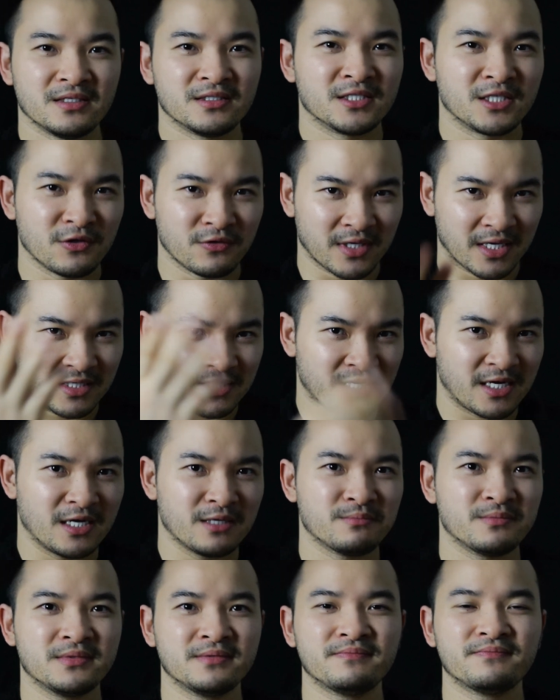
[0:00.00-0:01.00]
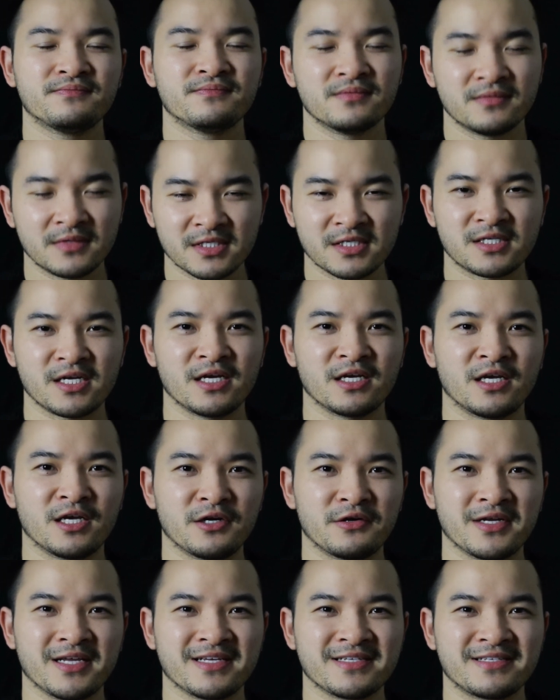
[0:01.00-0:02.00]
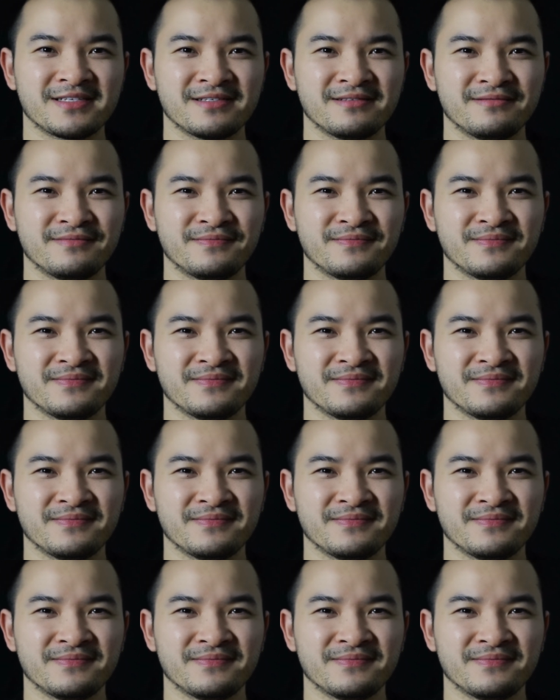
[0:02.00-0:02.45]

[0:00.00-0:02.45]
Till next time, stay curious.